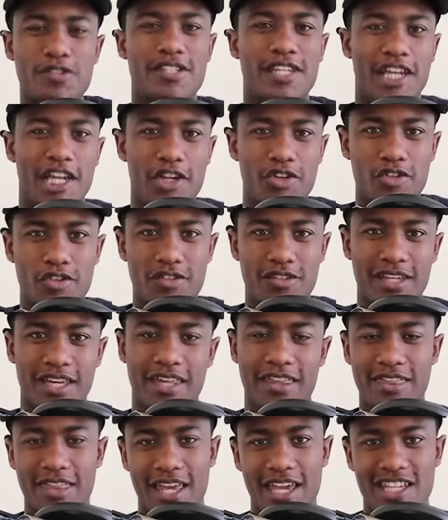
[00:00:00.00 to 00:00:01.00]
I've
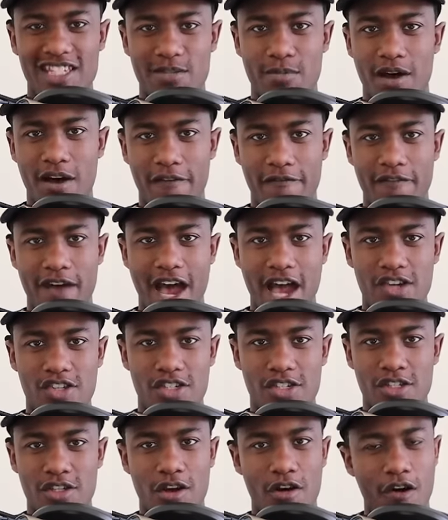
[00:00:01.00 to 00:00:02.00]
made this type of
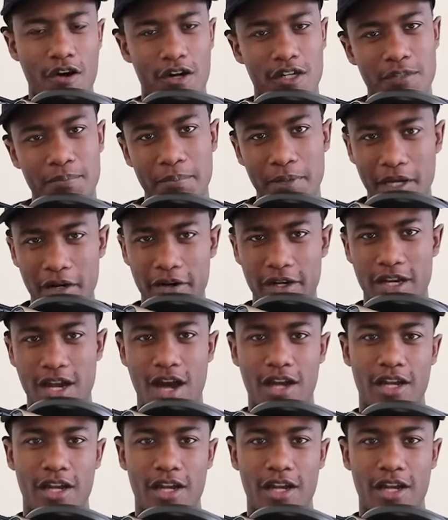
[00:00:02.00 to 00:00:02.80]
video three years